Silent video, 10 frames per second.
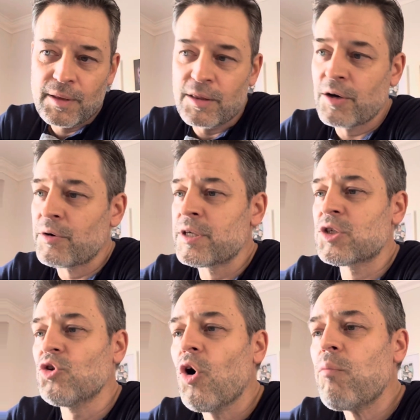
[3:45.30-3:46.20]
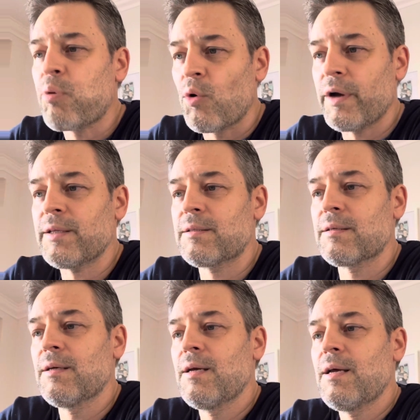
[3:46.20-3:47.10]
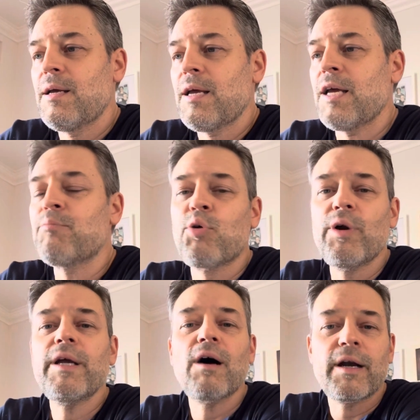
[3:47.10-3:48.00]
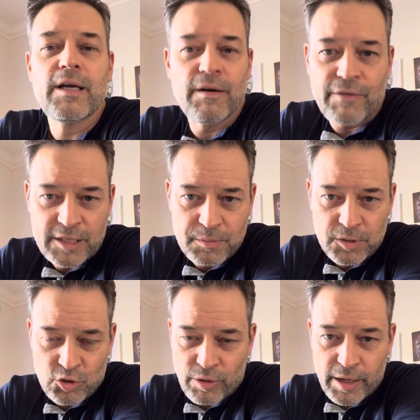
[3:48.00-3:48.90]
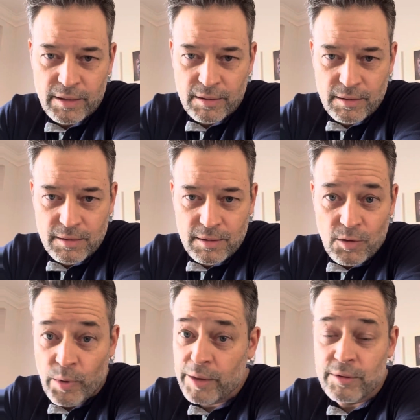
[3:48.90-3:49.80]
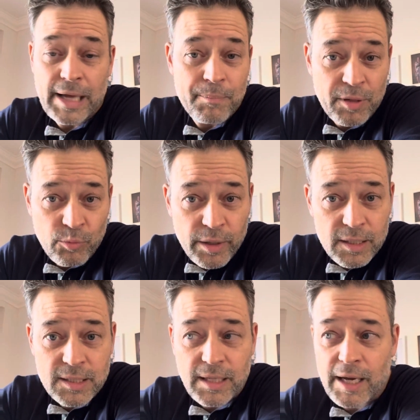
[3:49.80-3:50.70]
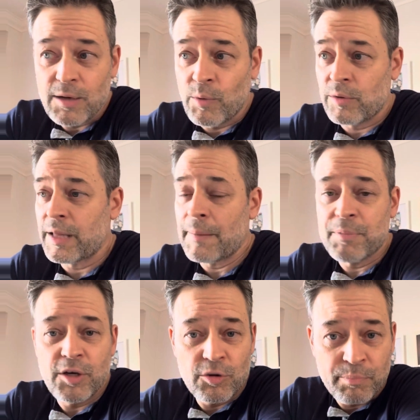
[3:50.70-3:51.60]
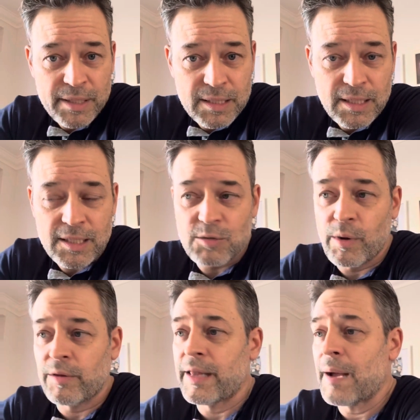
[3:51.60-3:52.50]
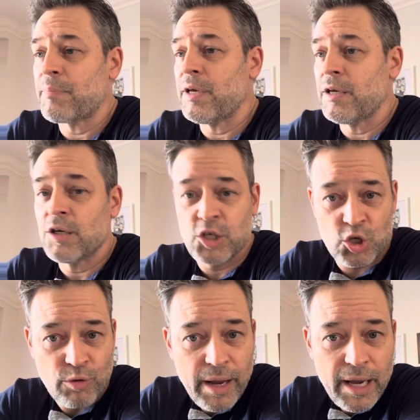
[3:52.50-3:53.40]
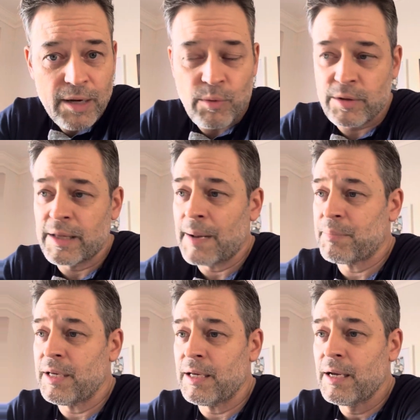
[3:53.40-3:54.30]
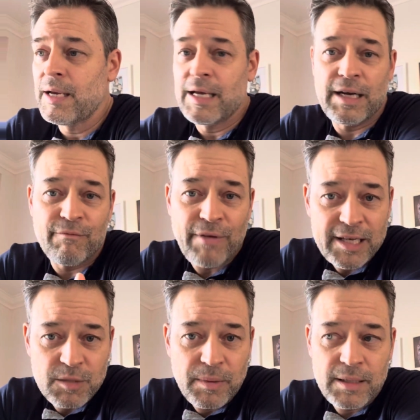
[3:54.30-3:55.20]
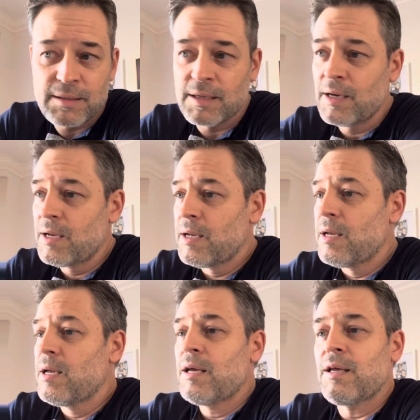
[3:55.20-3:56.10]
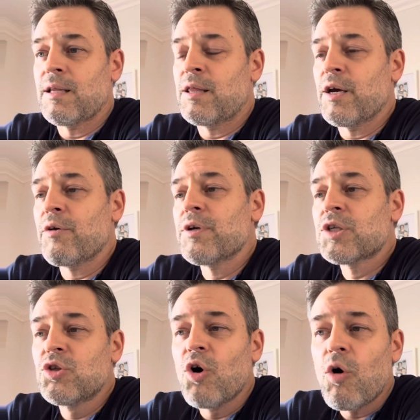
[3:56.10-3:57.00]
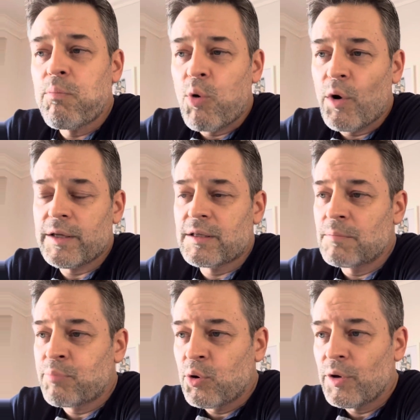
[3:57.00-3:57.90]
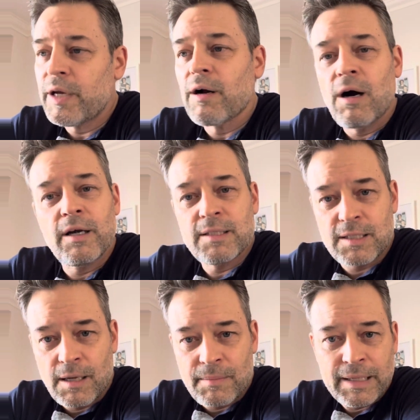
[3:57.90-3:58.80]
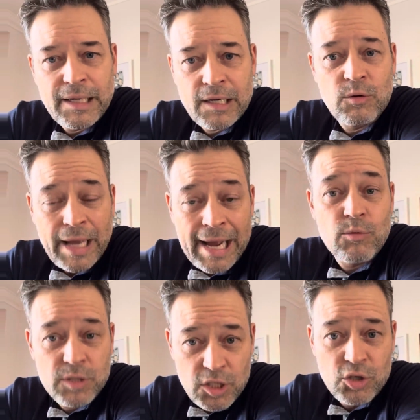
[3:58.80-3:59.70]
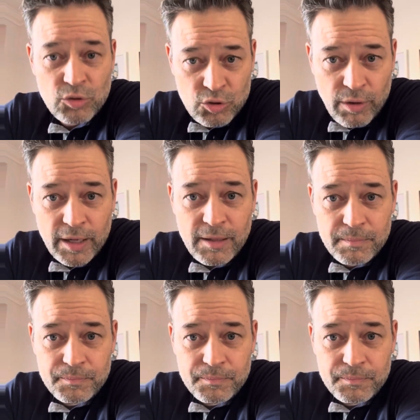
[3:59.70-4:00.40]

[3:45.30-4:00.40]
There is no point in putting on an investment trade, whether that be real estate, whether that be your business, whether that be a trade, whether that be an investment. There is no point in putting on an acquisitional trade